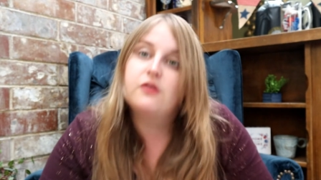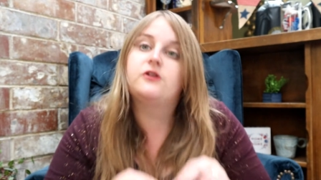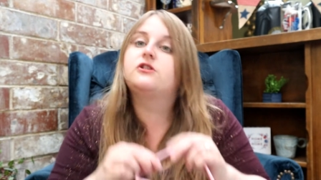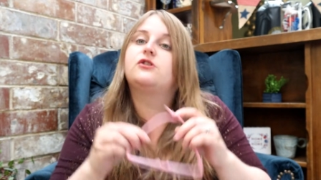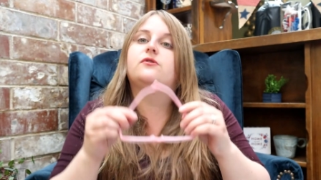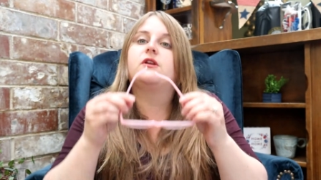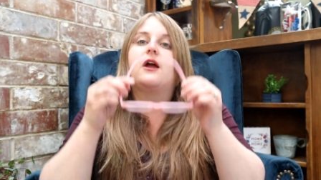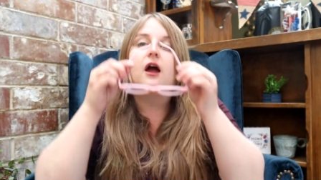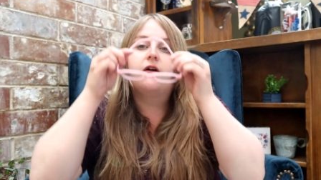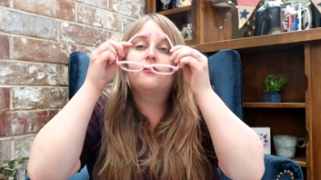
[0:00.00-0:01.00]
the two that
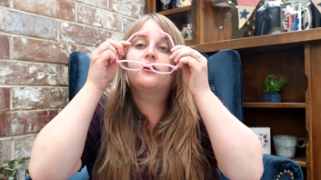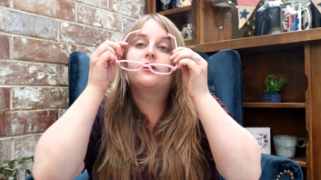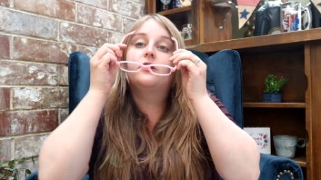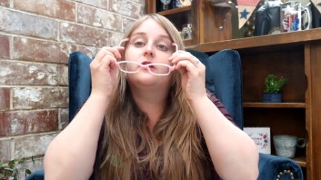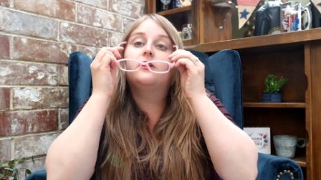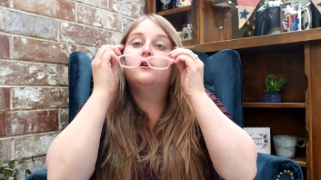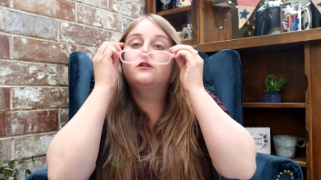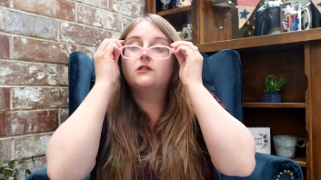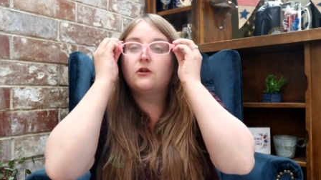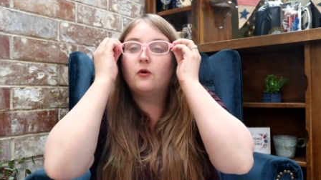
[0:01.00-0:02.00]
I have are good.
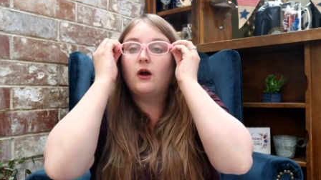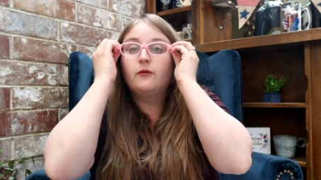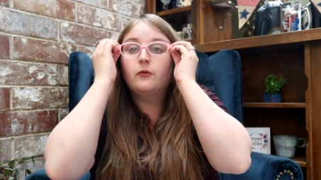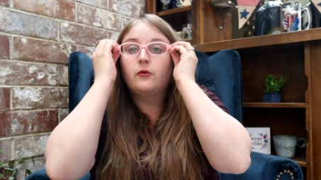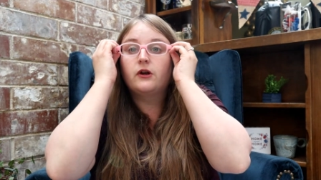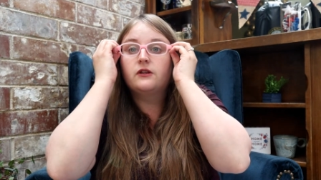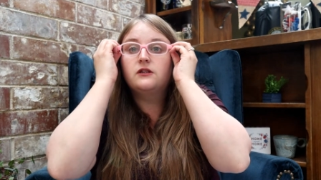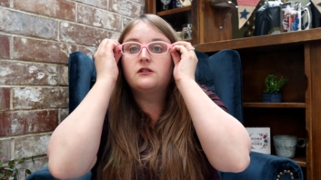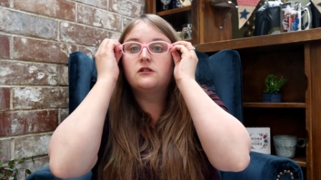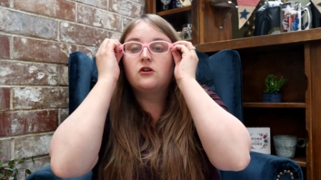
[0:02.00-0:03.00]
So I've been wearing
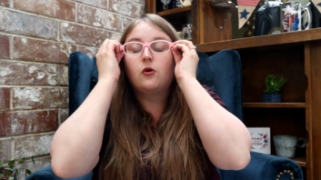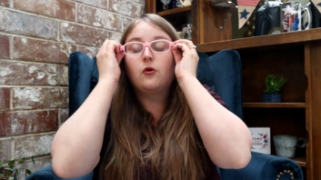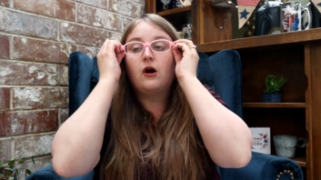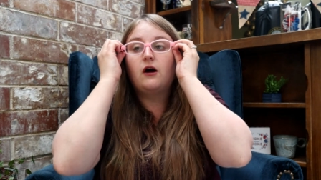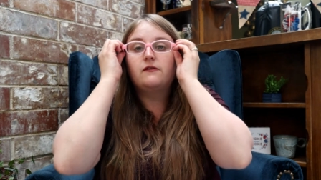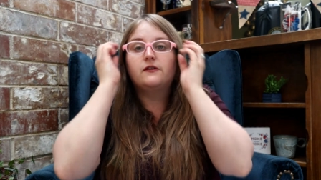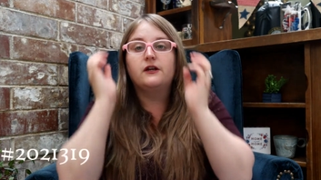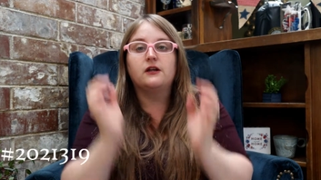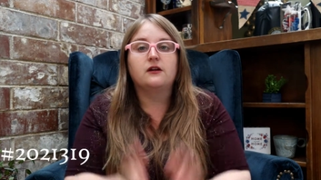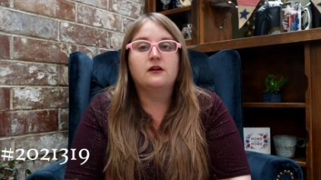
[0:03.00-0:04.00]
these so
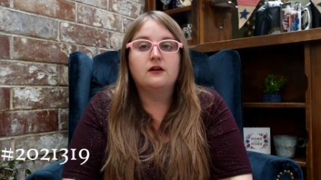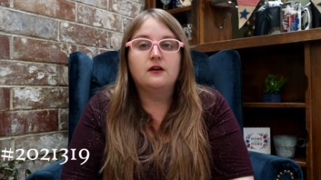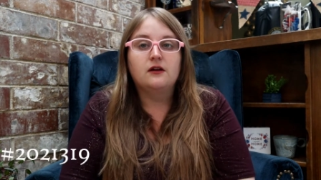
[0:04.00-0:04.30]
often.